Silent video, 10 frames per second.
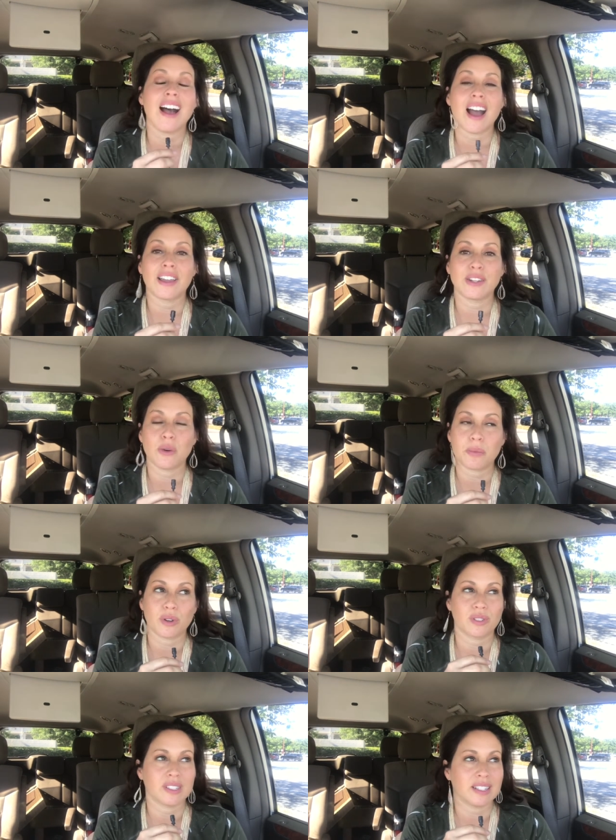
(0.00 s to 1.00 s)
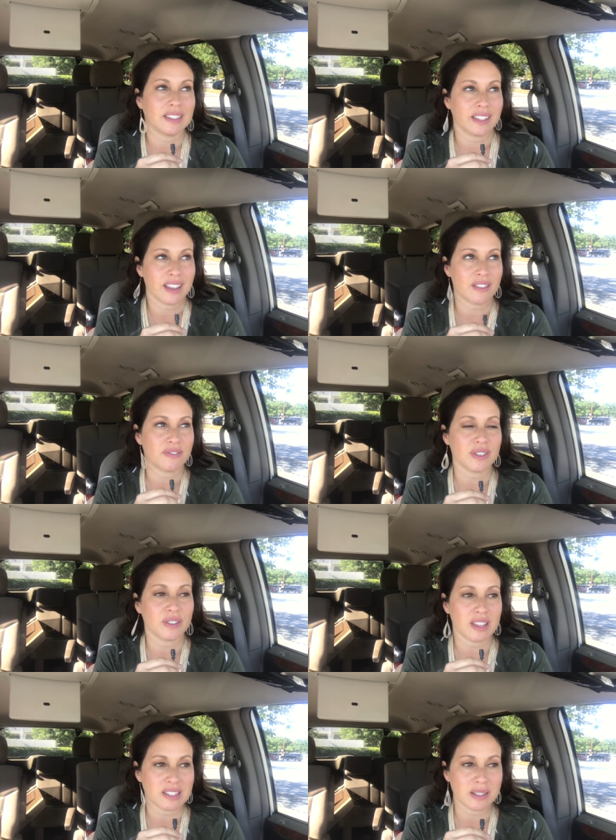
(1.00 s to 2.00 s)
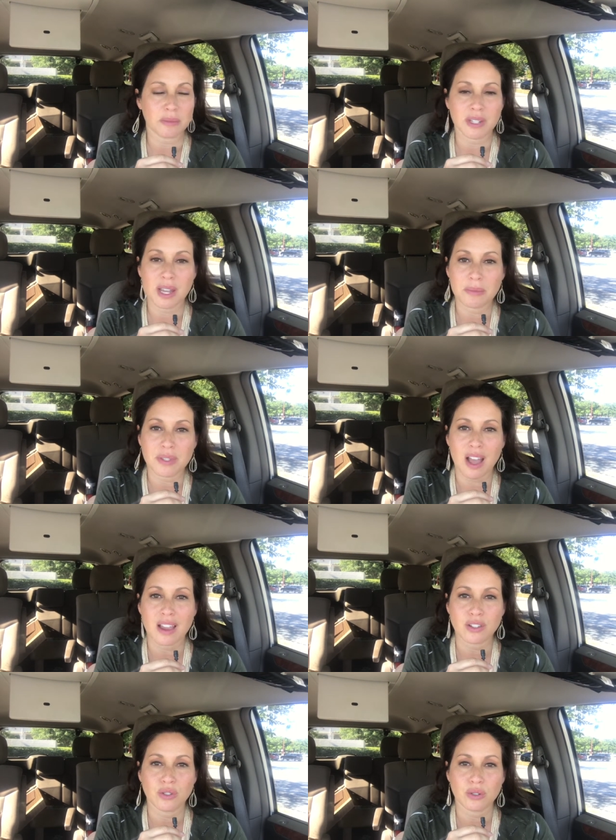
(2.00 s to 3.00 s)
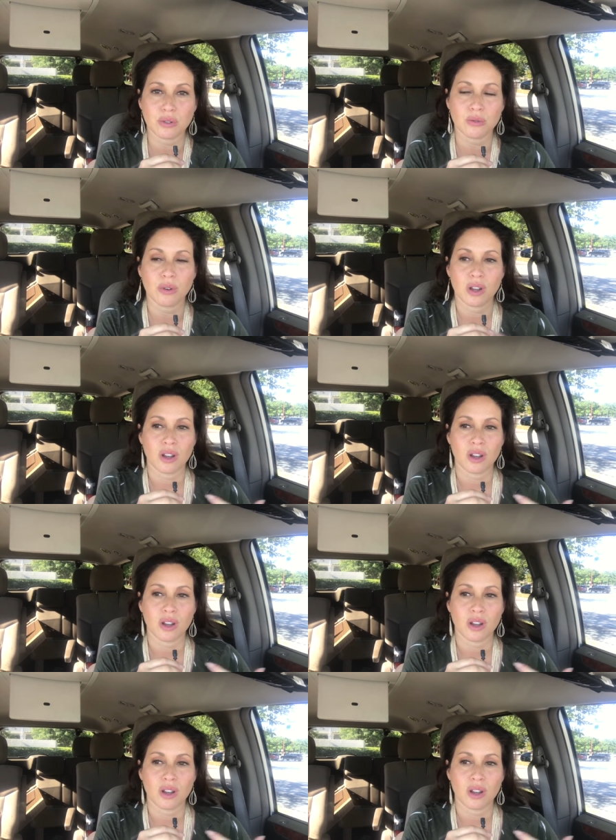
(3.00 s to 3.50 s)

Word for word: I know personally, I feel like sometimes I do